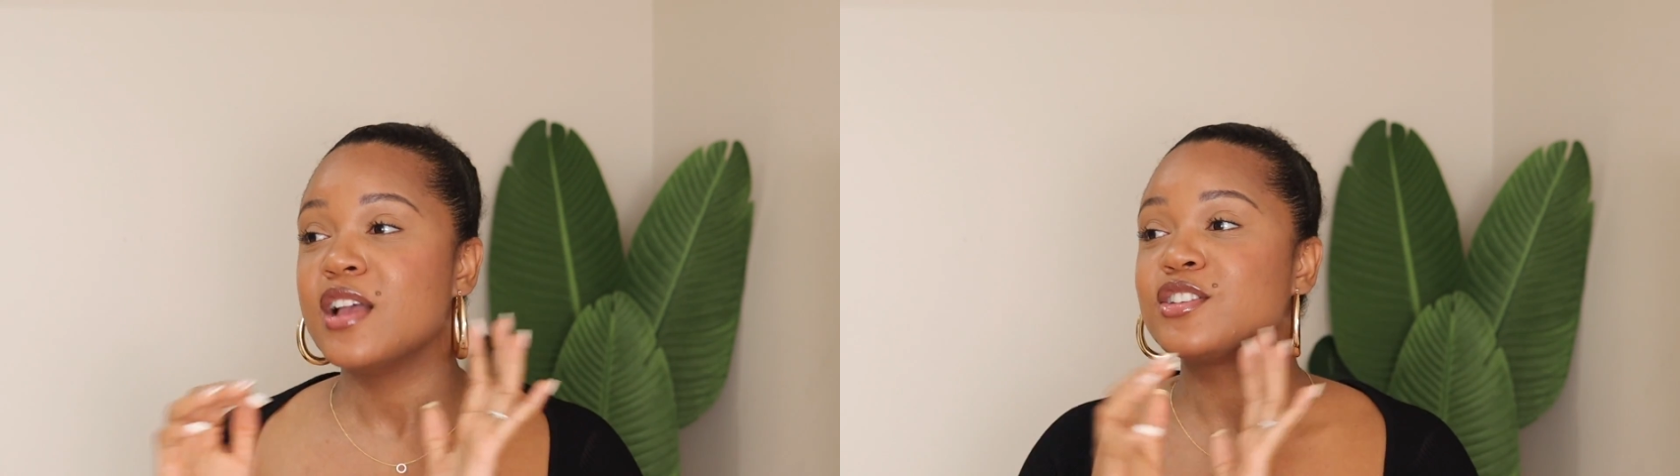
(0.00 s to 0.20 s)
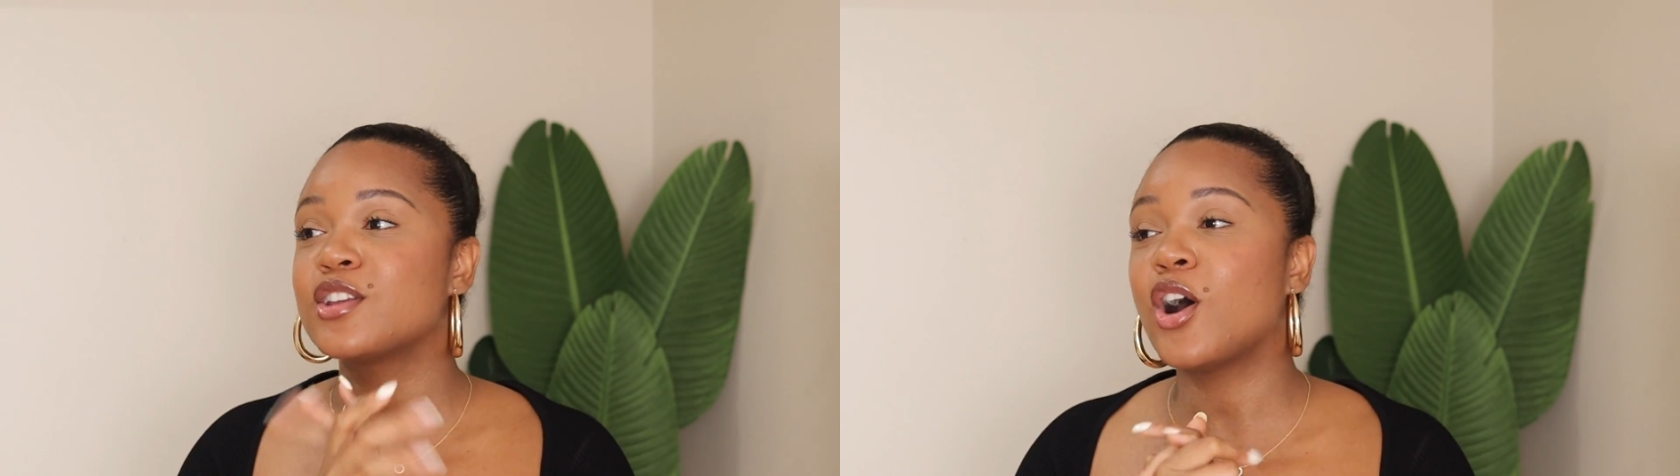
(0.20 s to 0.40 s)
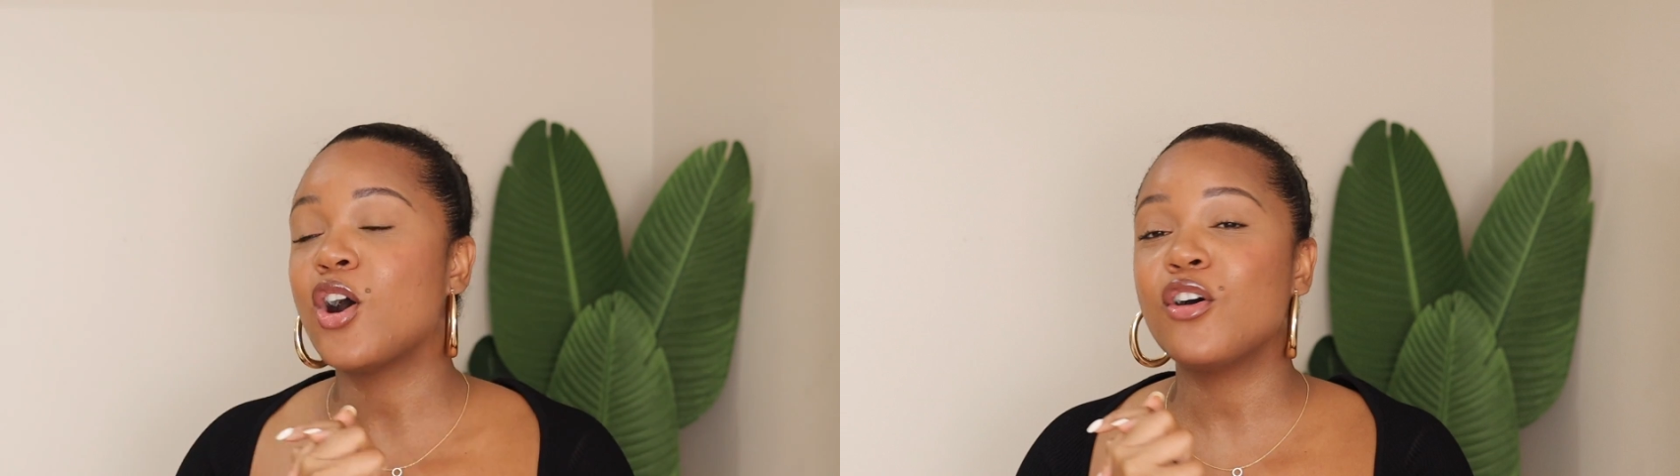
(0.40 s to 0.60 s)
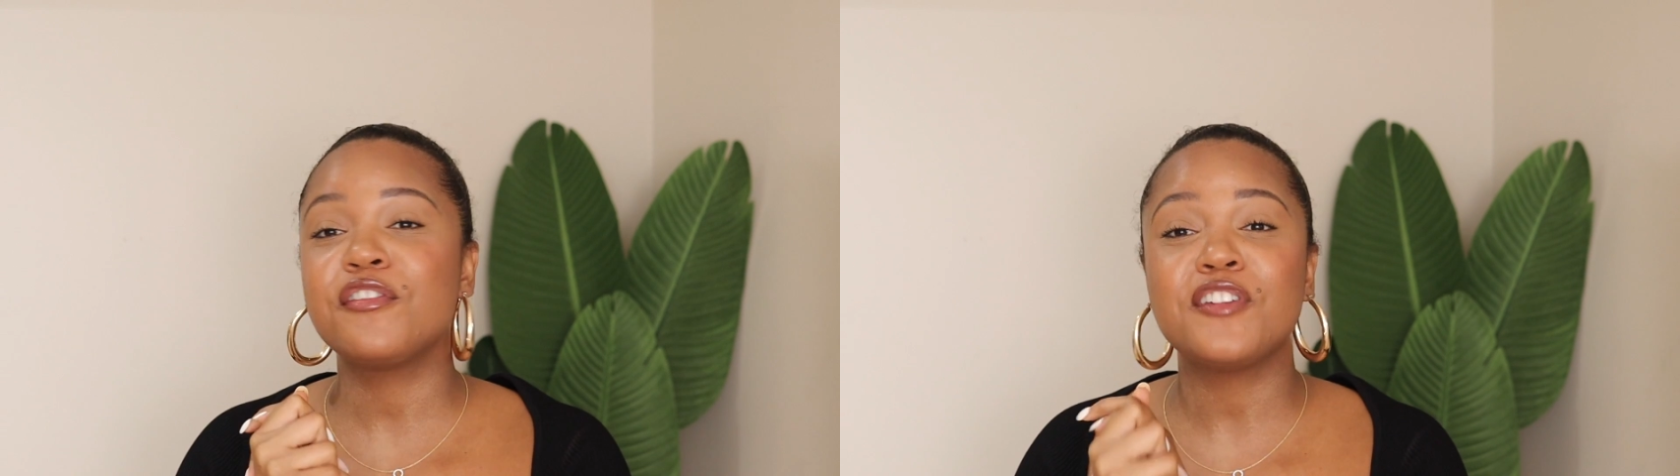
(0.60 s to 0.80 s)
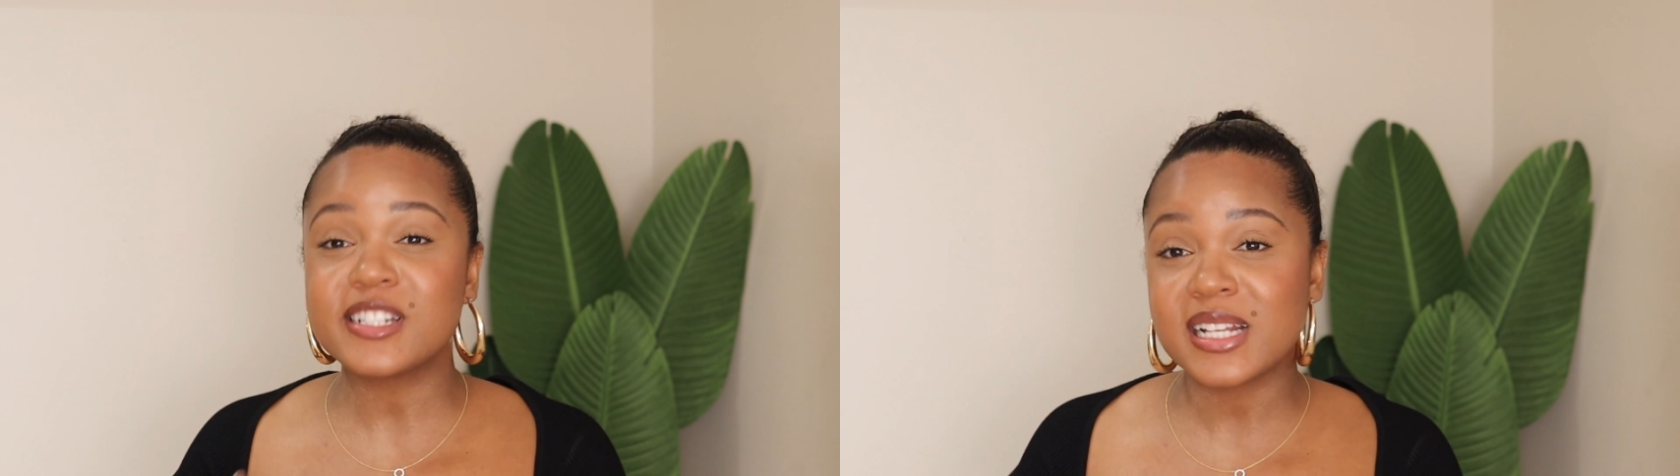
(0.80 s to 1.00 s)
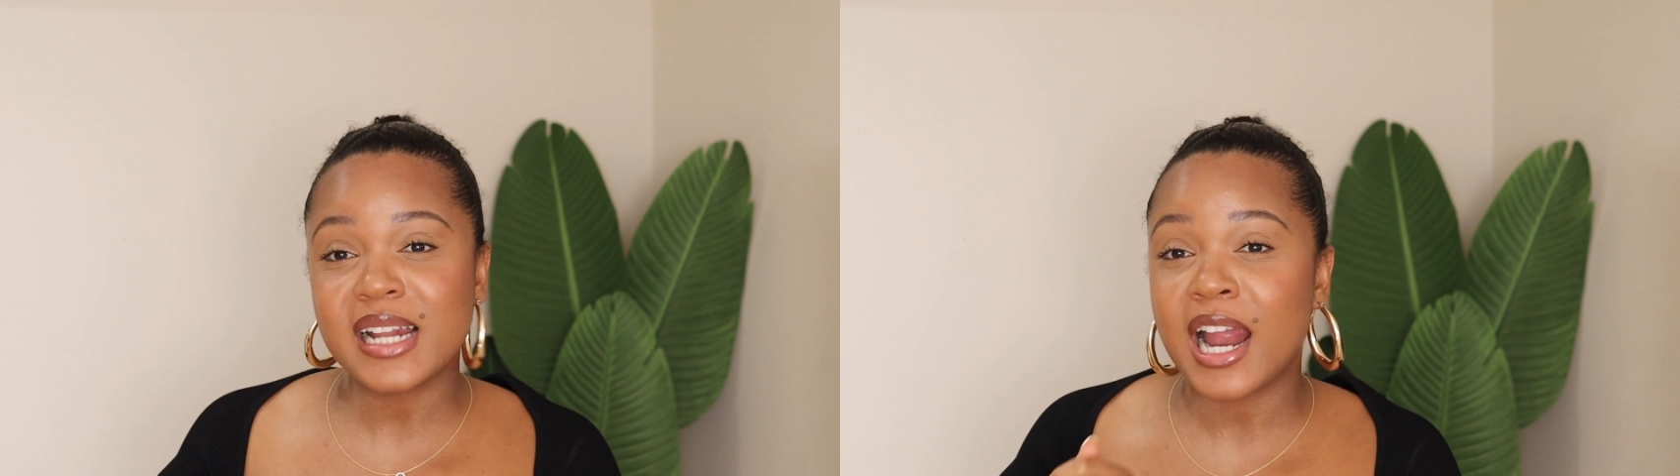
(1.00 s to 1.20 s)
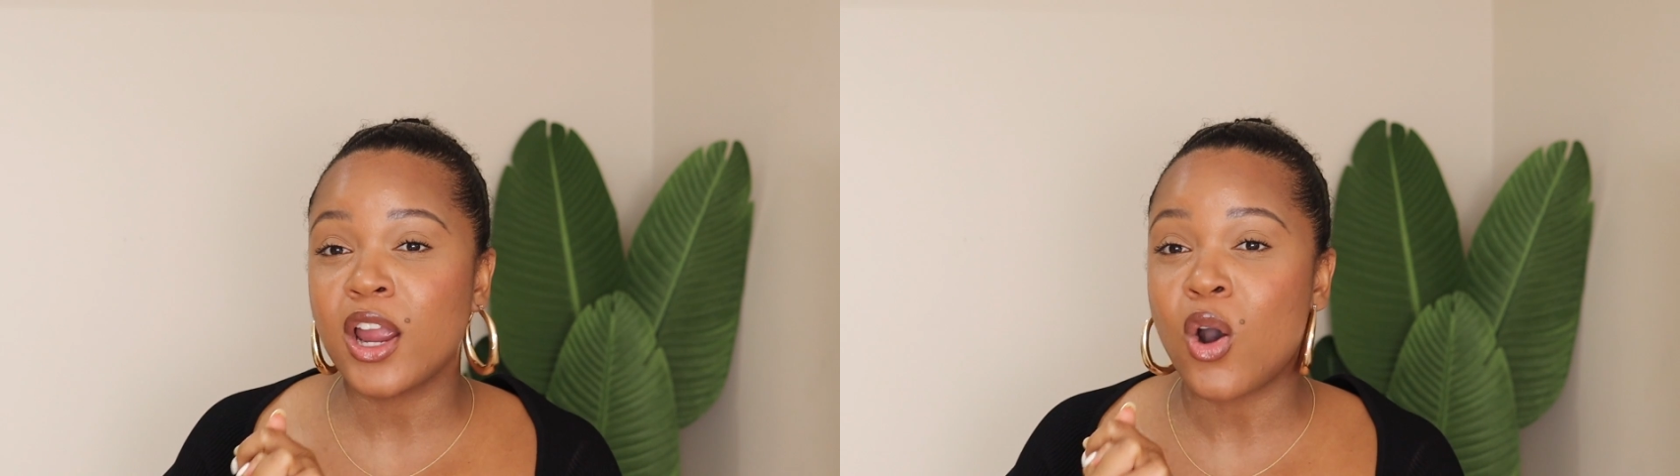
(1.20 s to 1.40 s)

So first thing that I